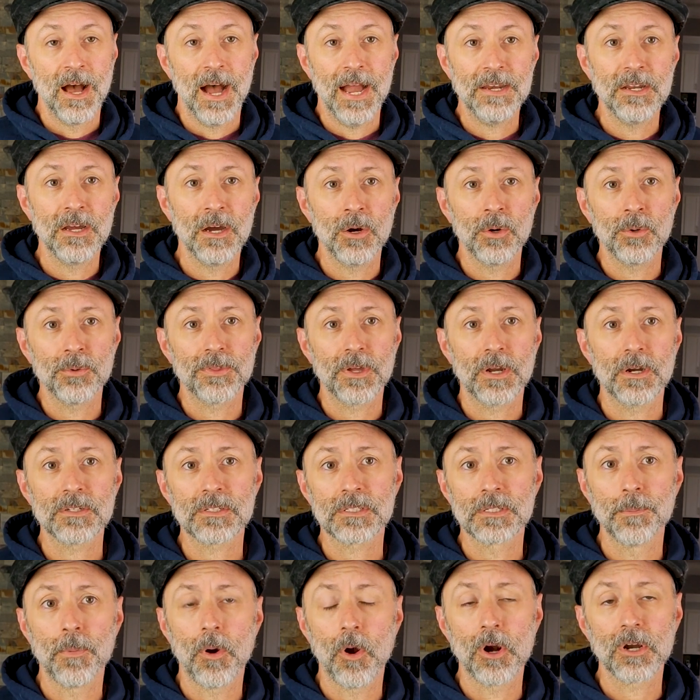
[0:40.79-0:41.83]
I know there are
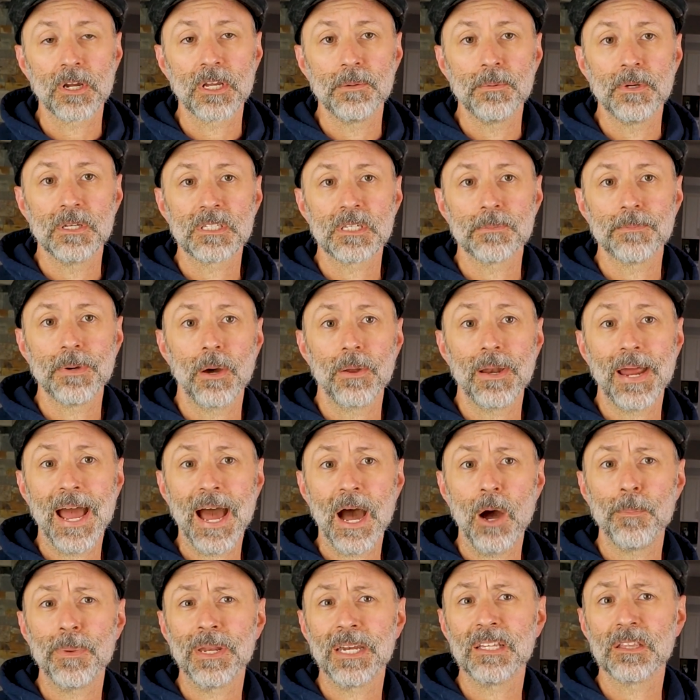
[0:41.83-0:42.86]
some arguments about
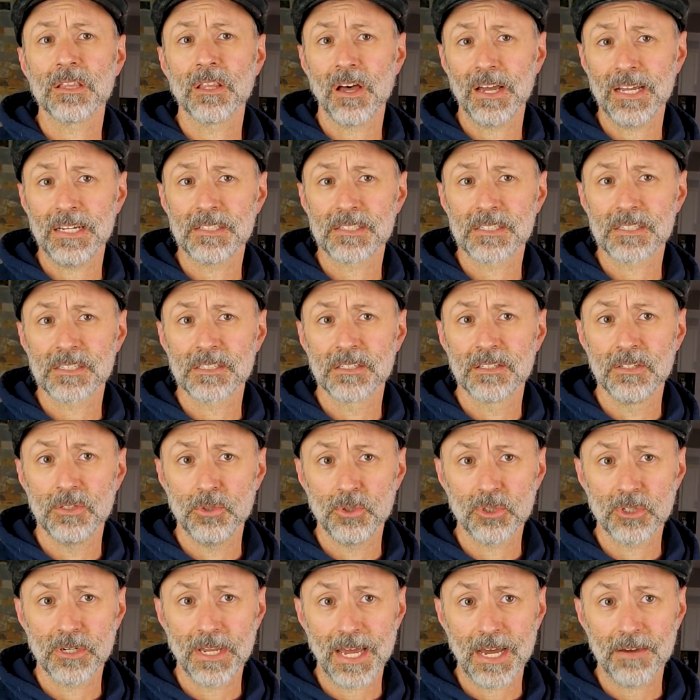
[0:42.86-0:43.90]
how many lights you
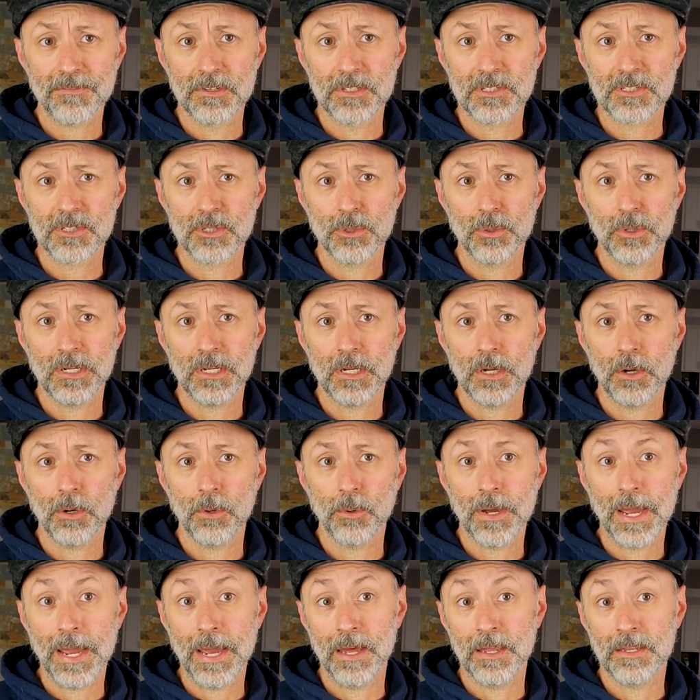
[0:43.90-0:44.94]
should have in
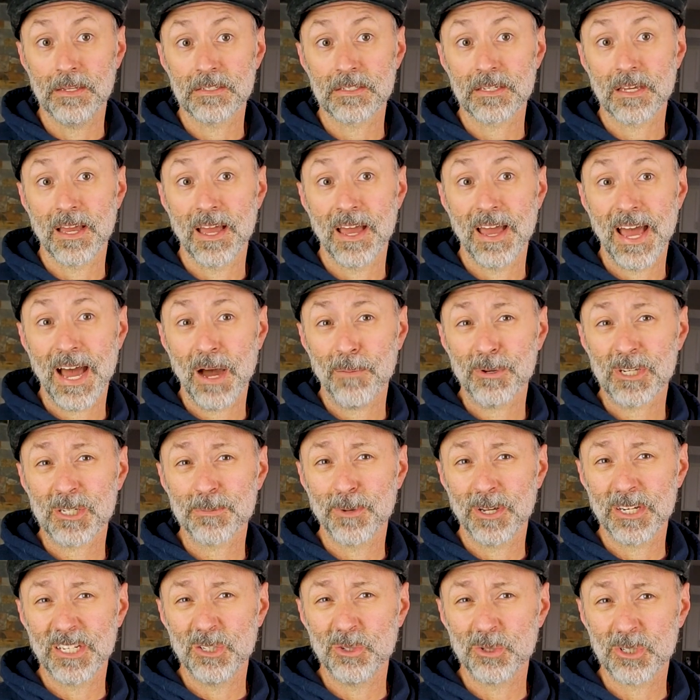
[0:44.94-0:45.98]
studio and how much
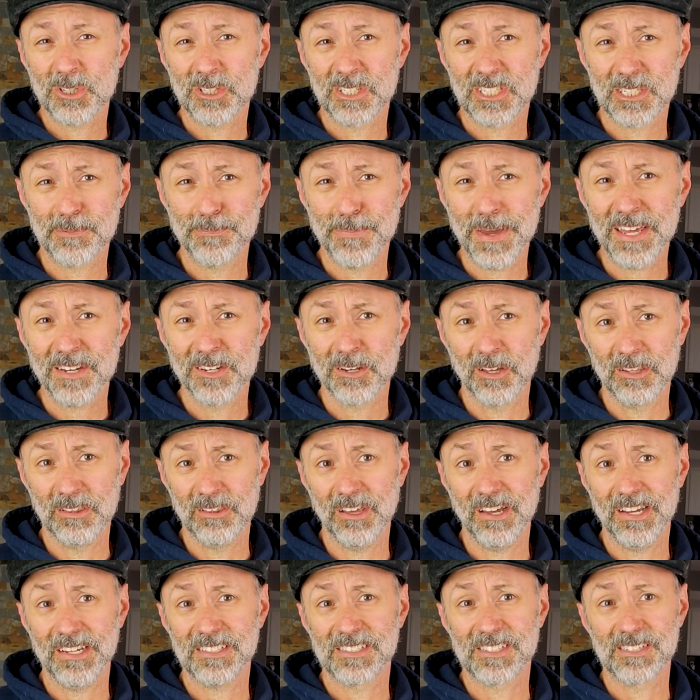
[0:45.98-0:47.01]
money you should spend on
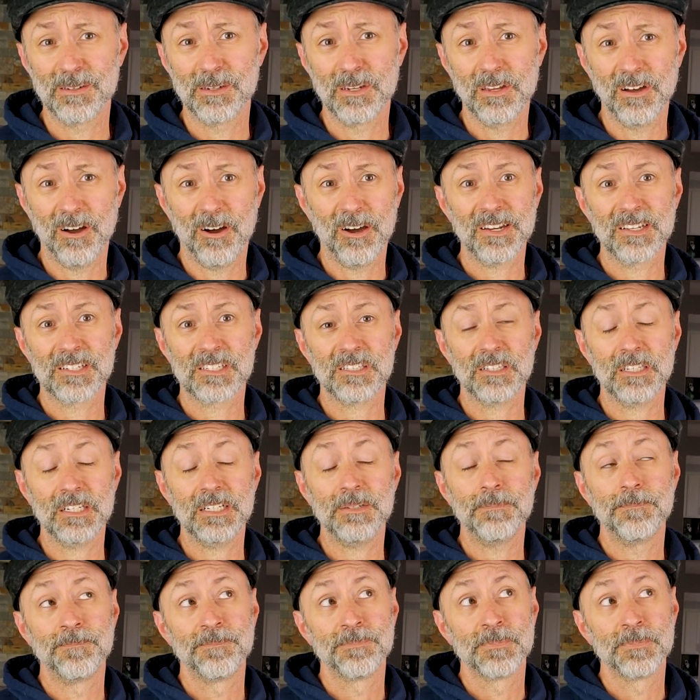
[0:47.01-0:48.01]
lights. And honestly,